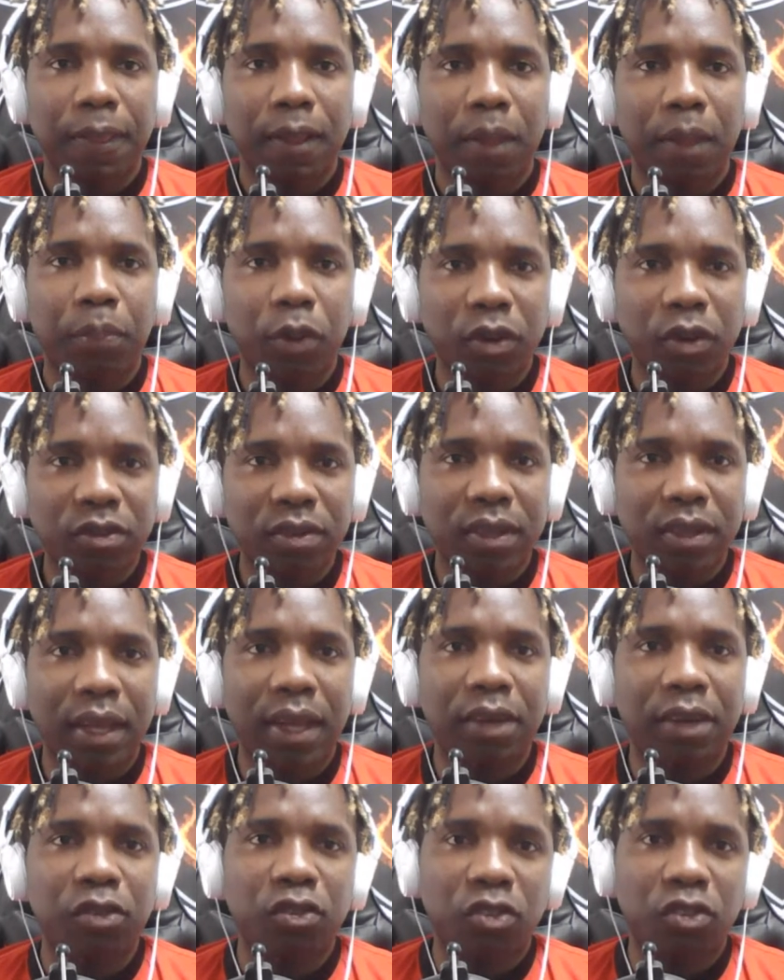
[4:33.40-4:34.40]

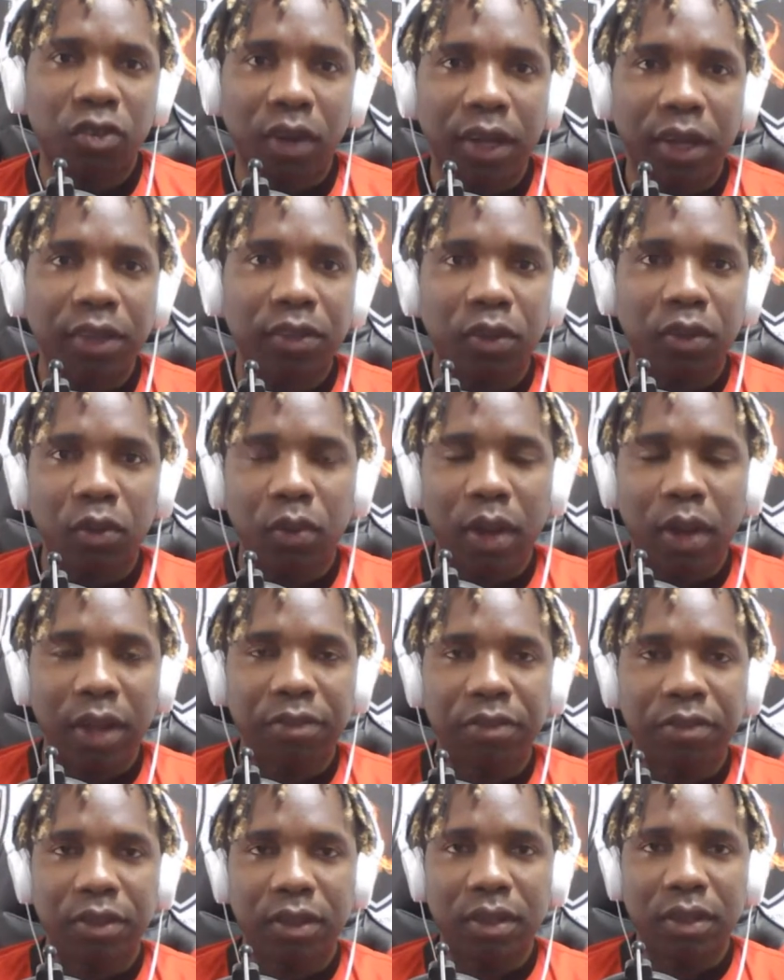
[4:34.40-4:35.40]
is trying to go
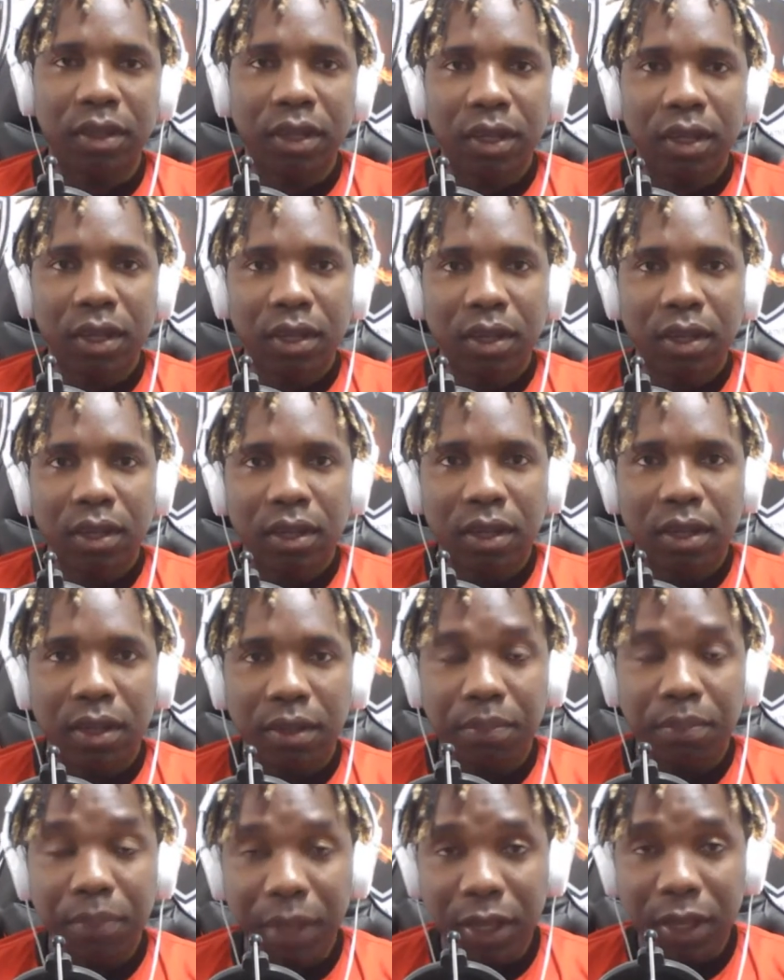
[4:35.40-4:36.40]
after
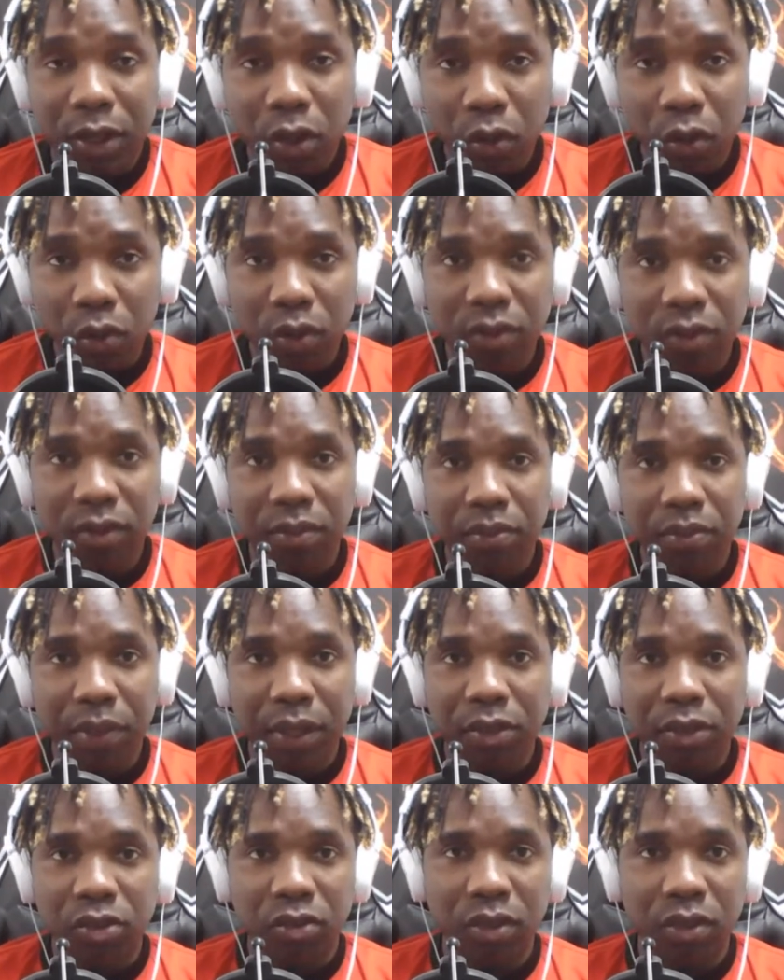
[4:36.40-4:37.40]
big goals and
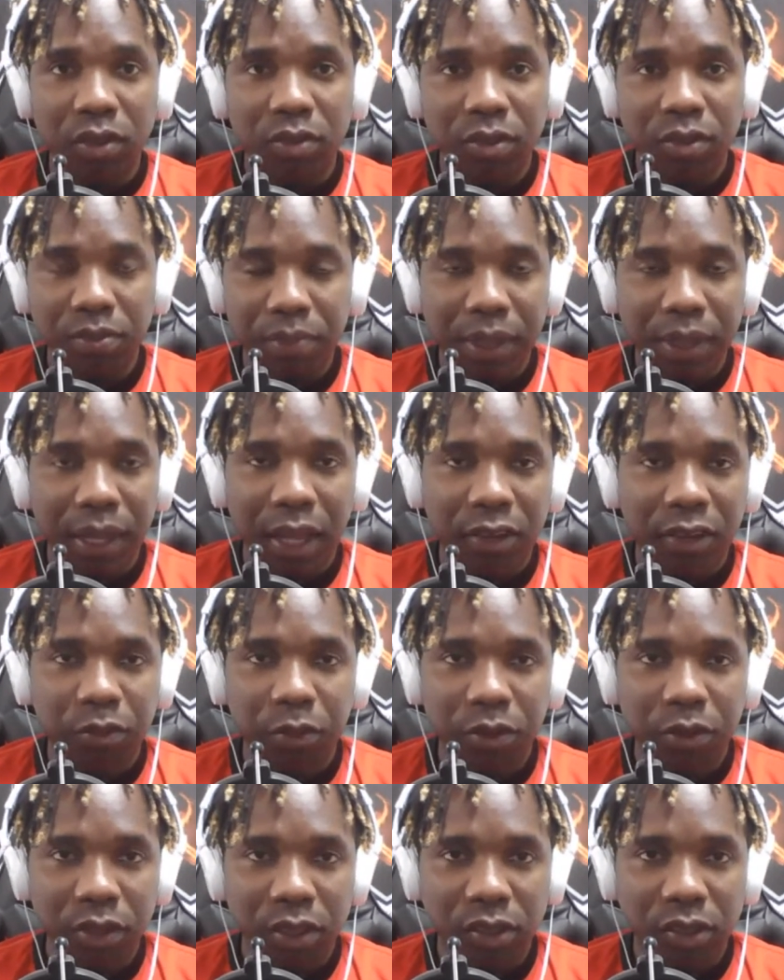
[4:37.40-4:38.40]
big dreams and big
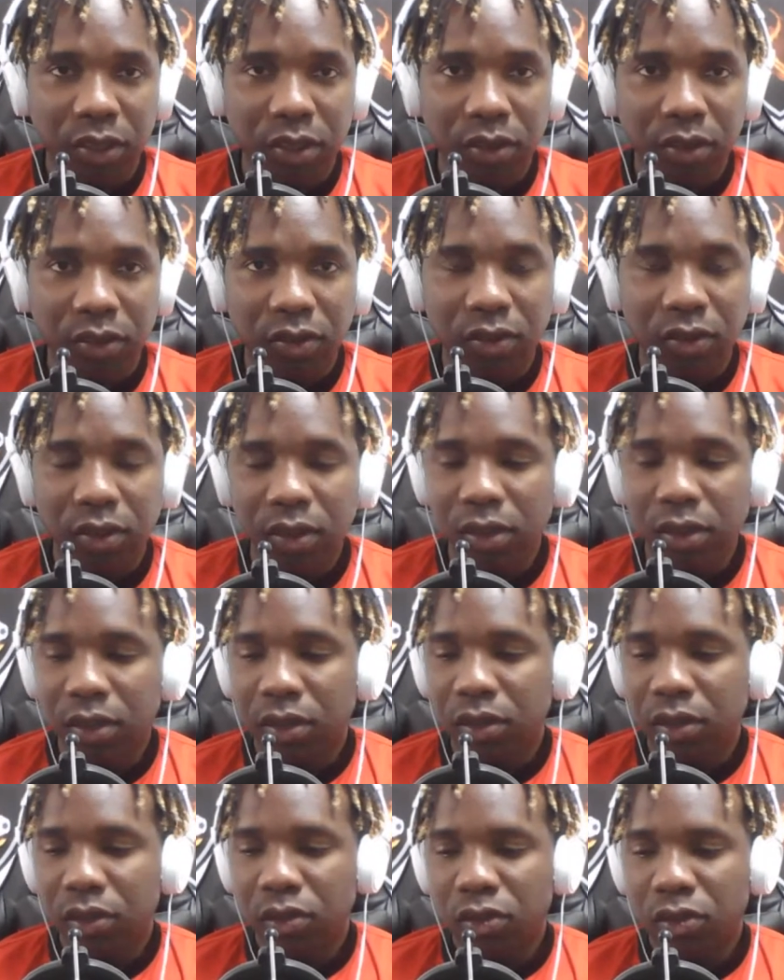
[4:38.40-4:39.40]
aspirations.
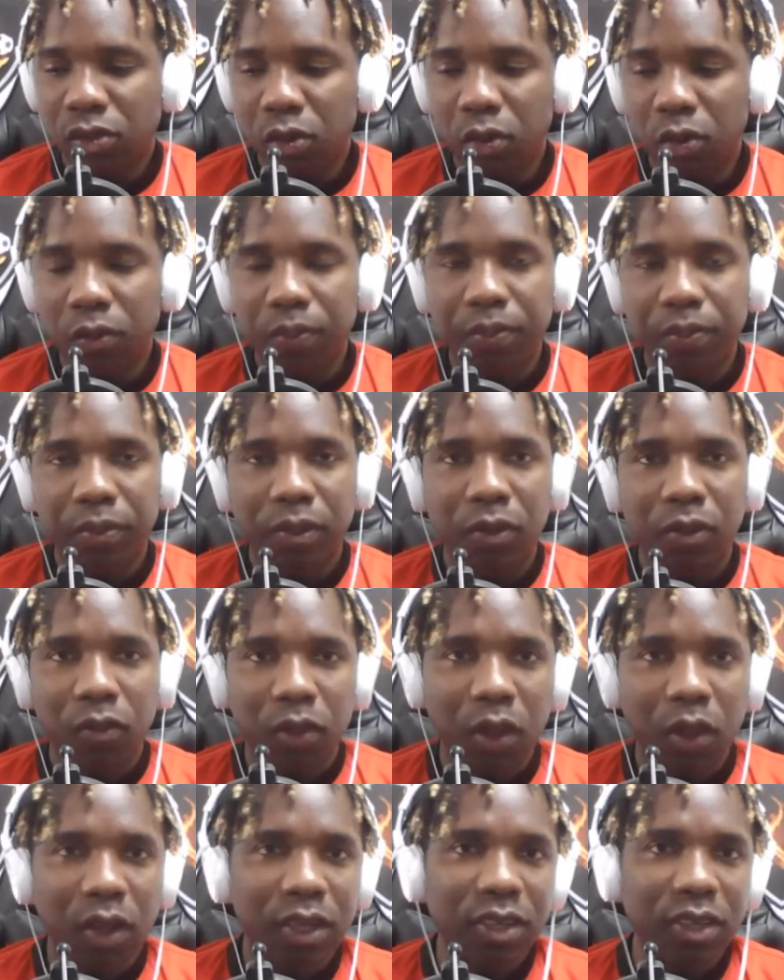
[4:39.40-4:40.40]
So
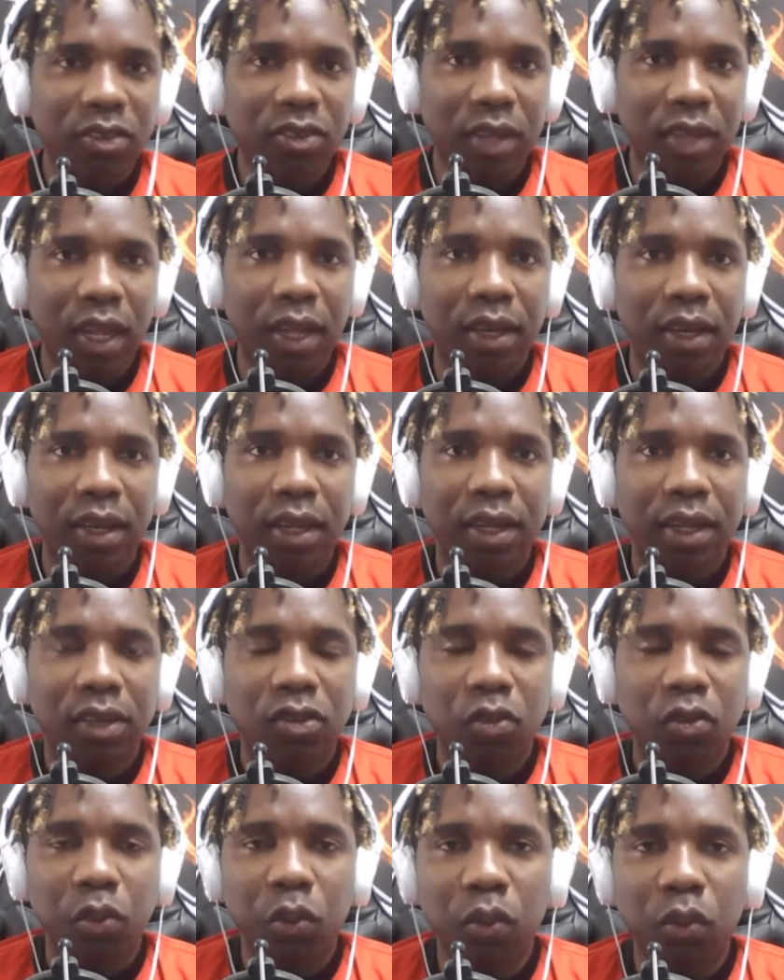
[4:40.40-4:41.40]
we understand that.
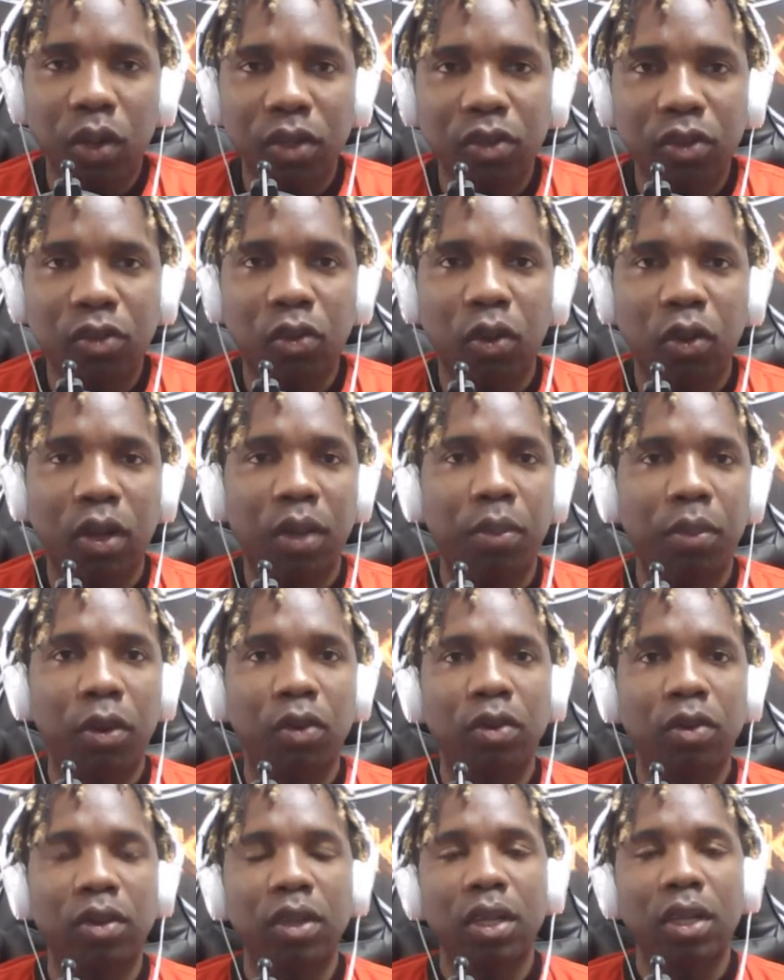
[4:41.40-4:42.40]
So we want to talk
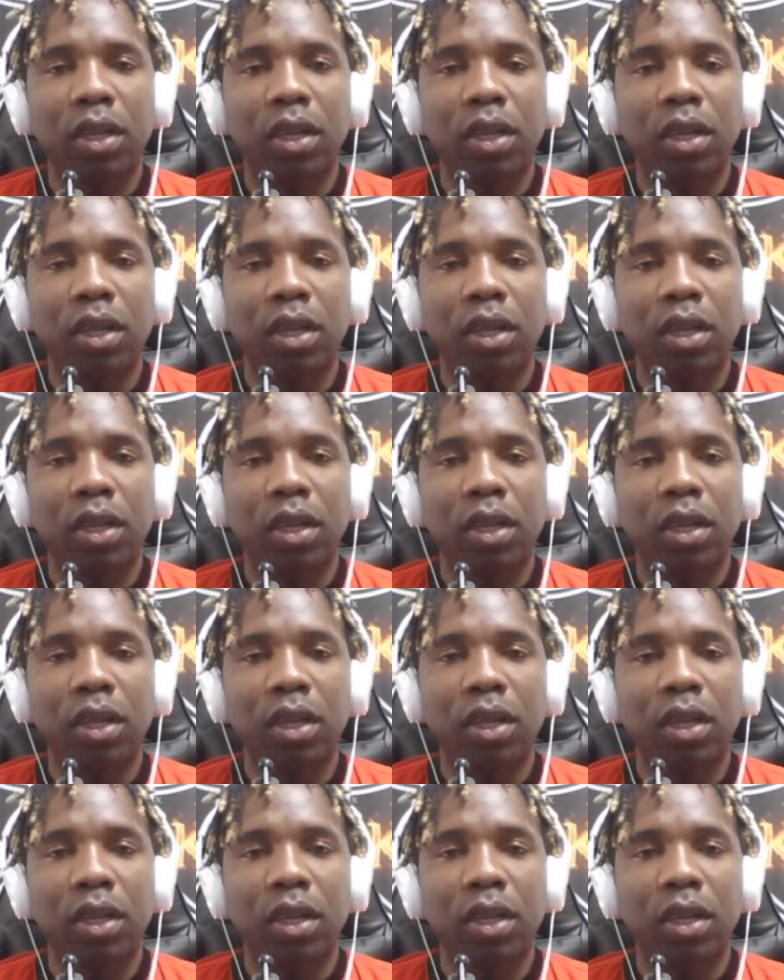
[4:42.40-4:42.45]
about